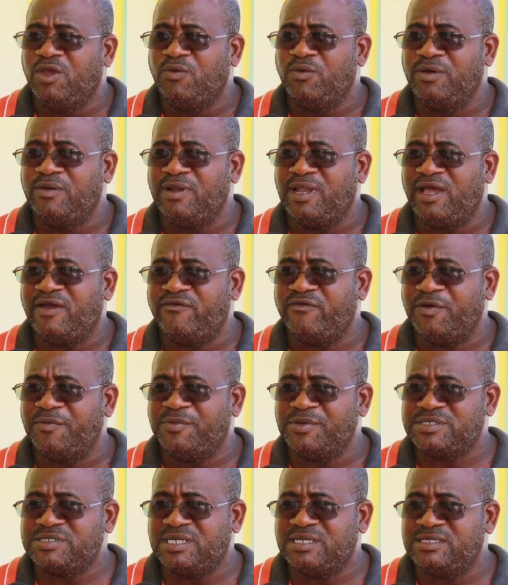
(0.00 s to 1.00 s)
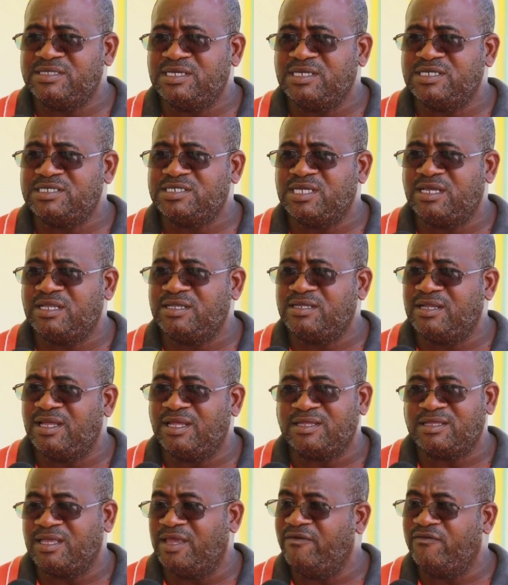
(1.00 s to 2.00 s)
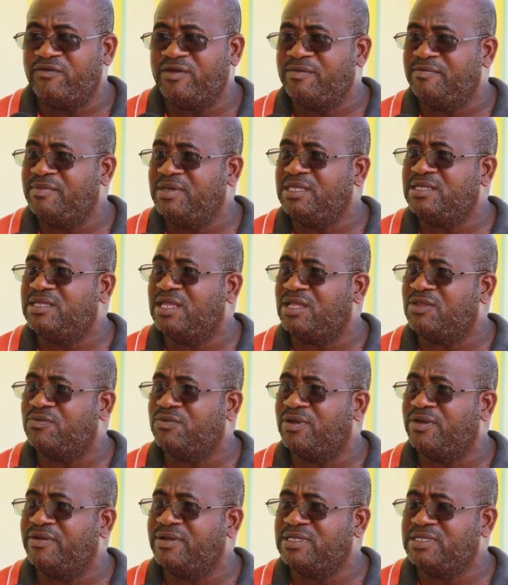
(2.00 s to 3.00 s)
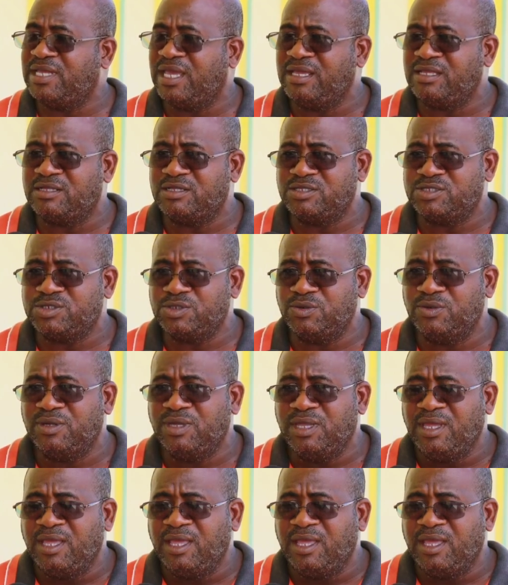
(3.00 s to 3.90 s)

We will have representation at every meet that we're entitled to.